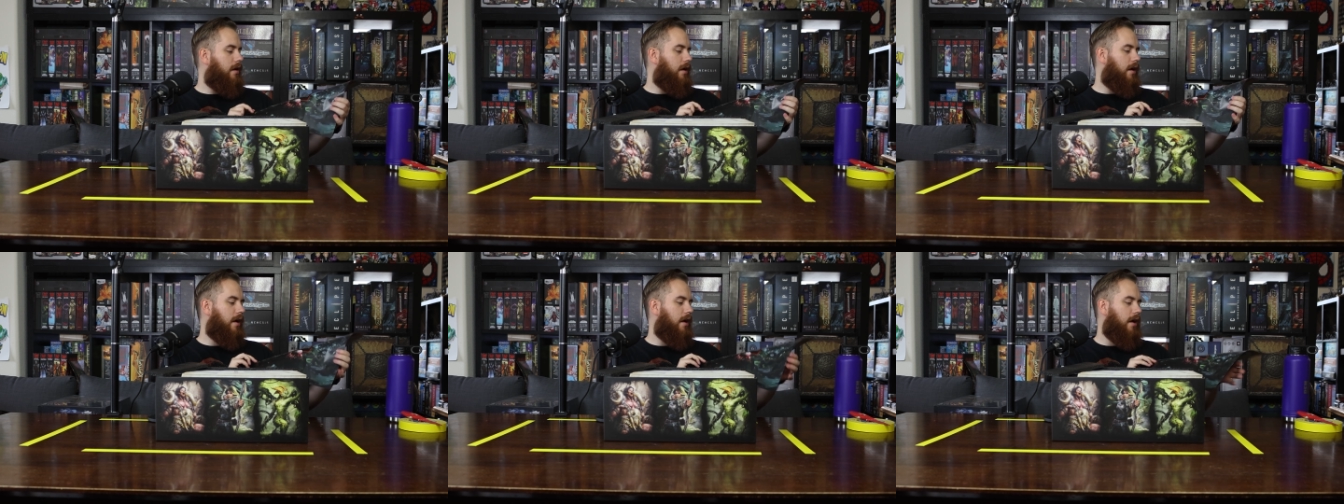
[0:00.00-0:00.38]

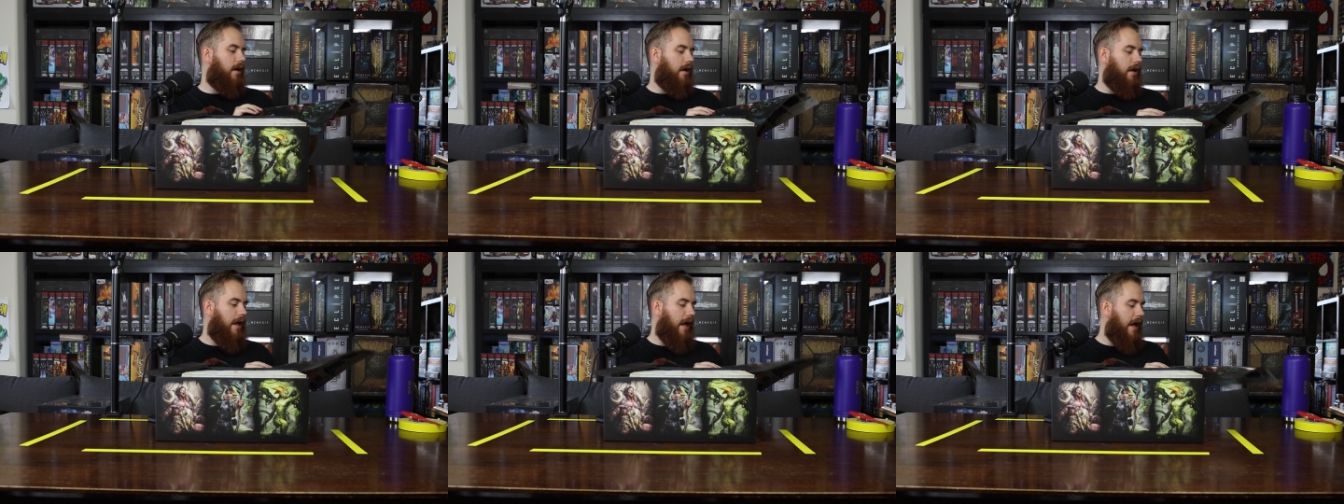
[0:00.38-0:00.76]

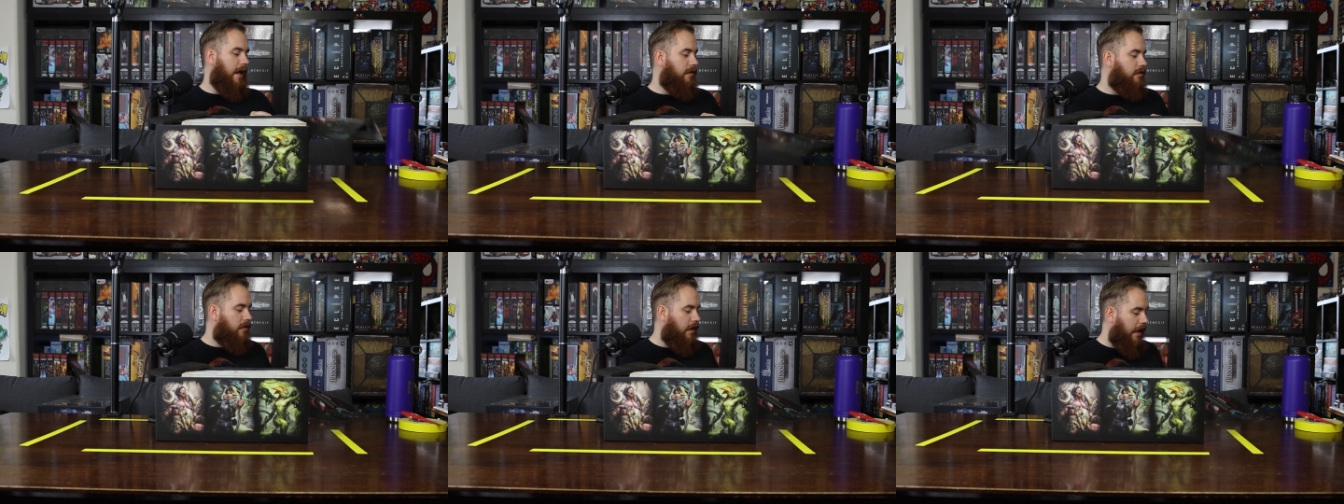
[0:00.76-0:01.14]
uh,
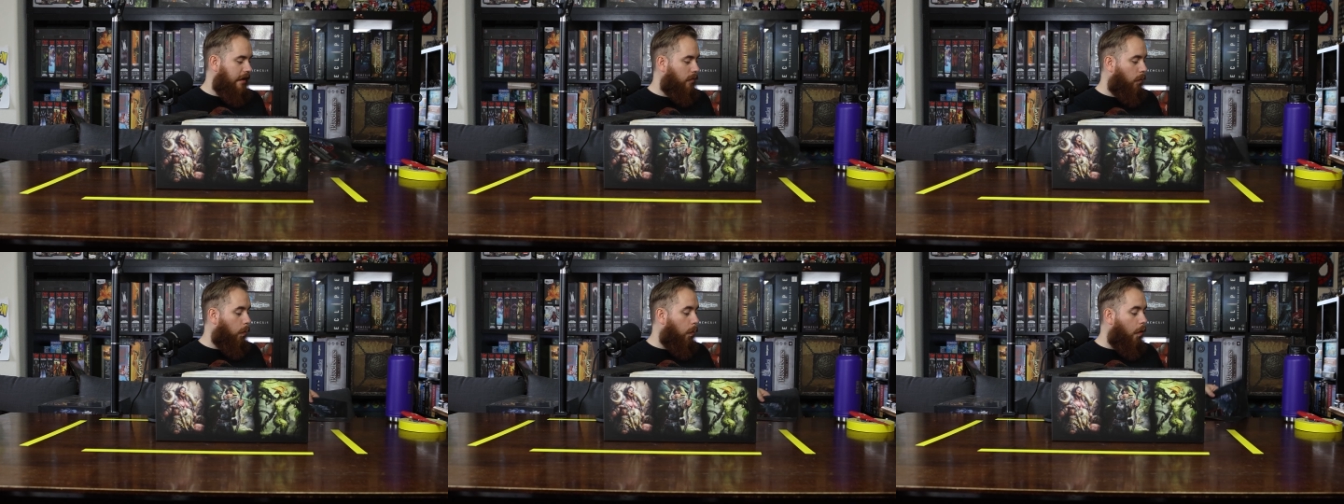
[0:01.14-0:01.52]
and
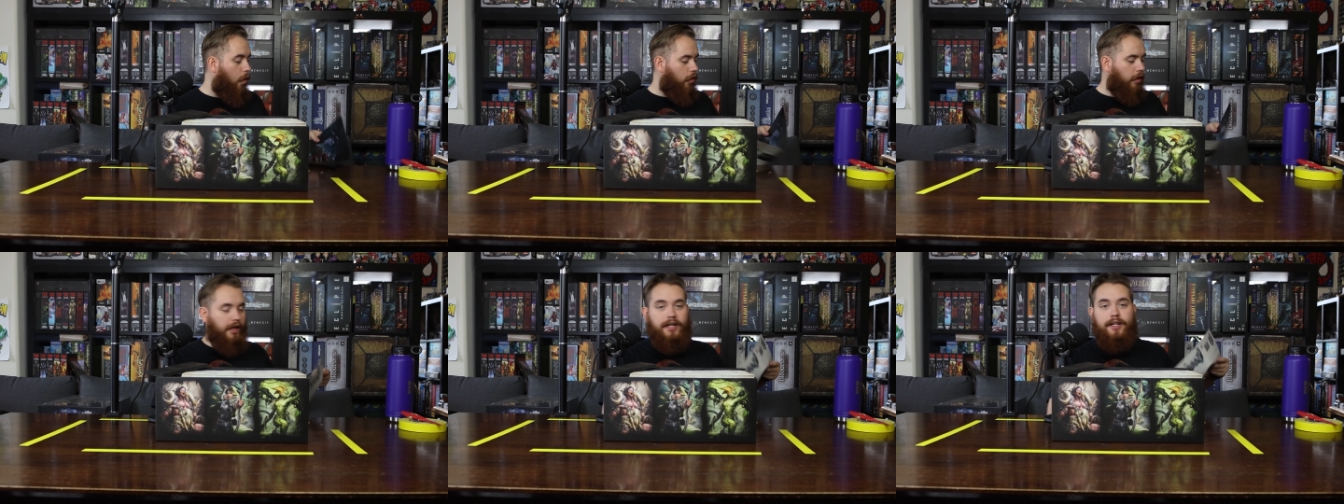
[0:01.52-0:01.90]
and
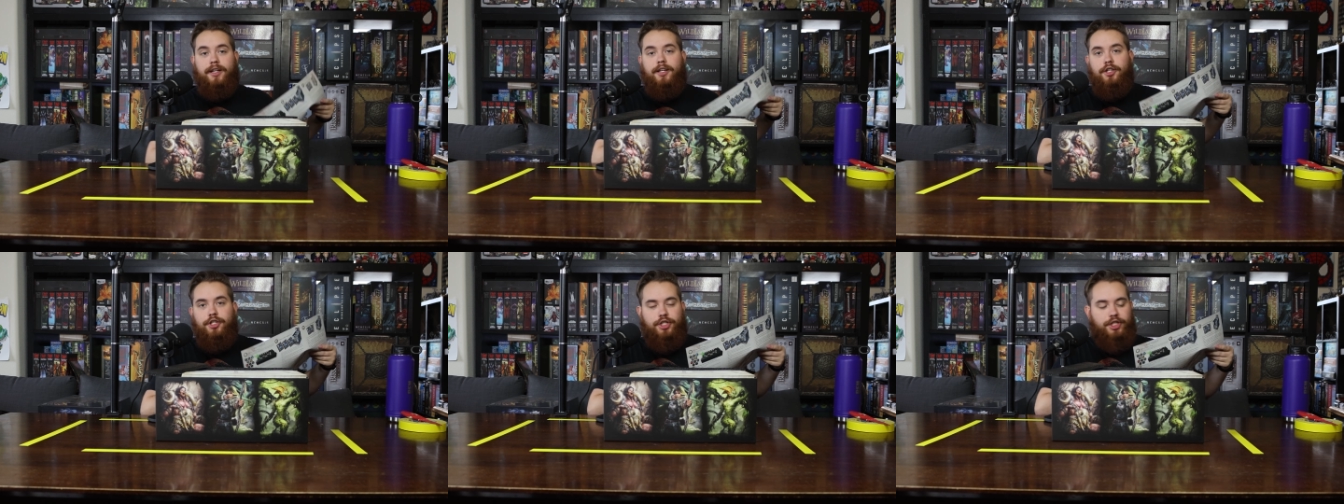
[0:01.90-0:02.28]

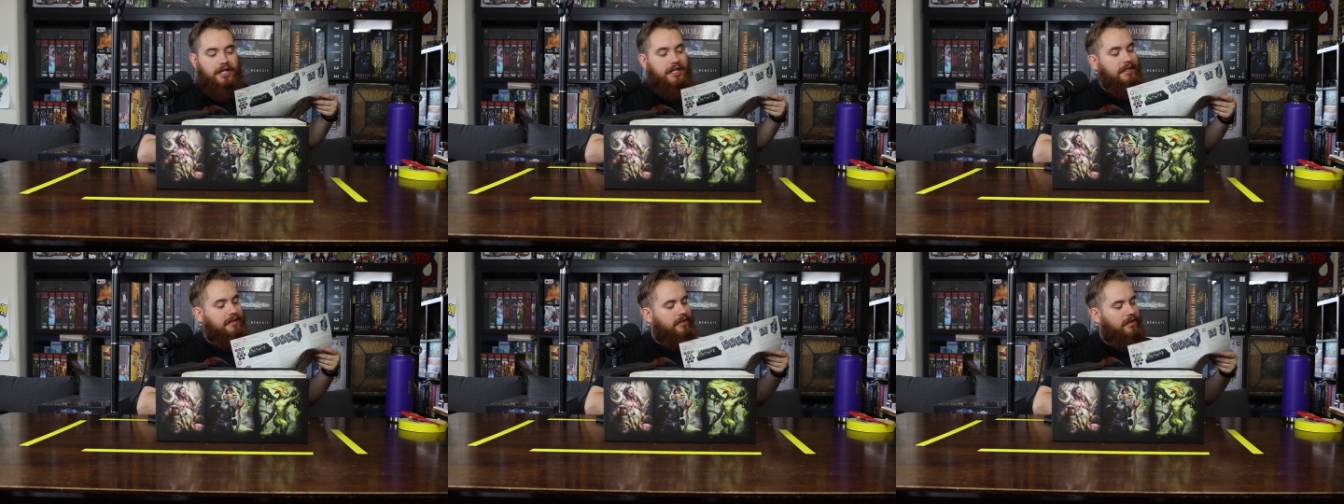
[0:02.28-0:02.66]
warning
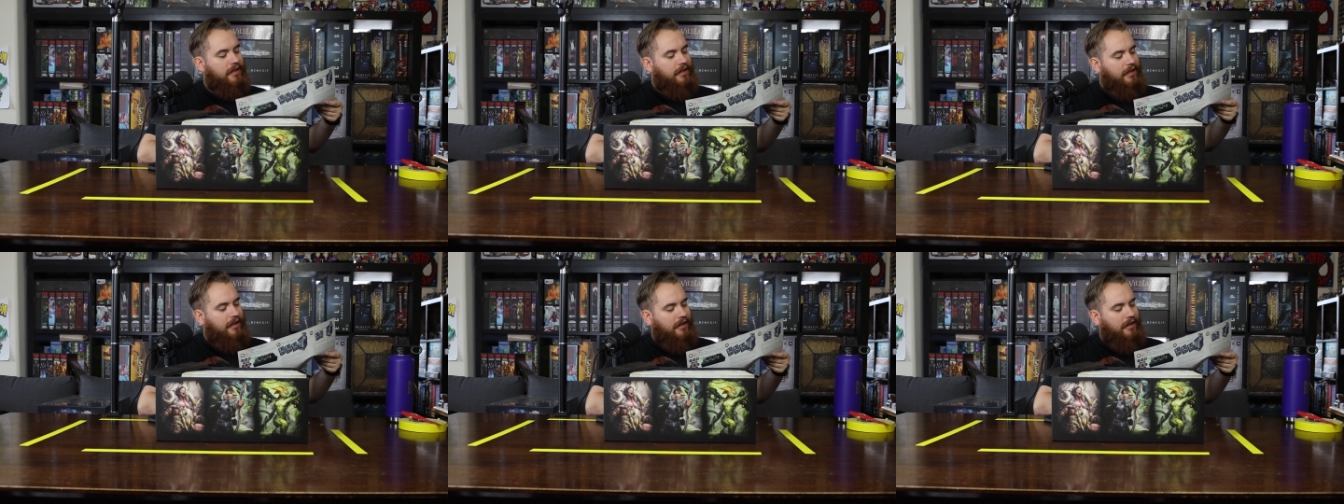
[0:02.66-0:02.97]
sheet.